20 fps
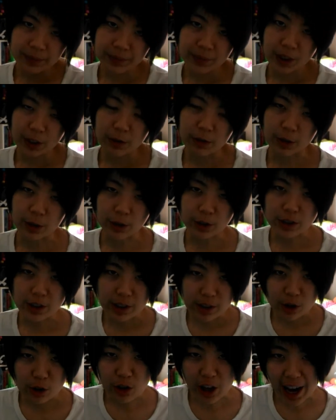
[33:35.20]
Ferocious
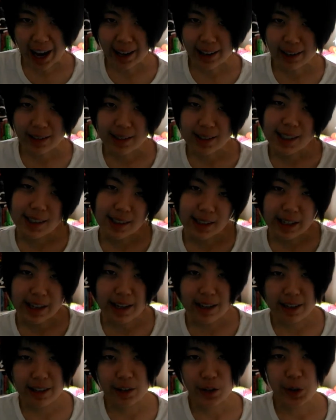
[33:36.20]
dragon
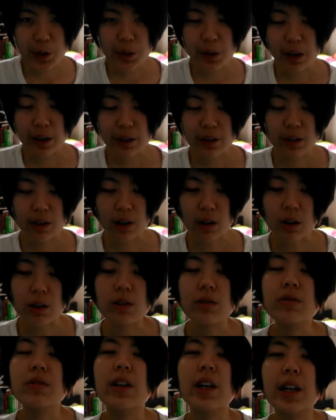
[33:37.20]
steed, you are your
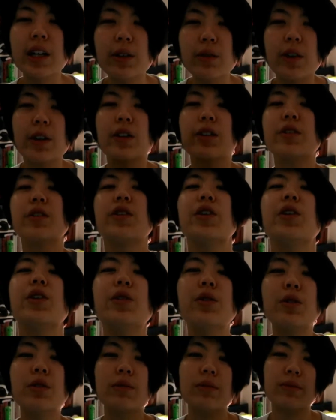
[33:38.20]
own hero.
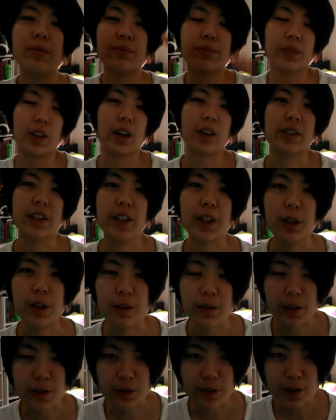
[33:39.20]
You are the hero of
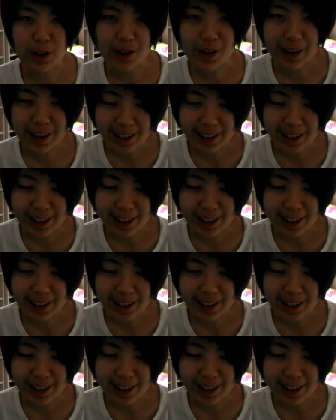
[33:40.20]
your own story.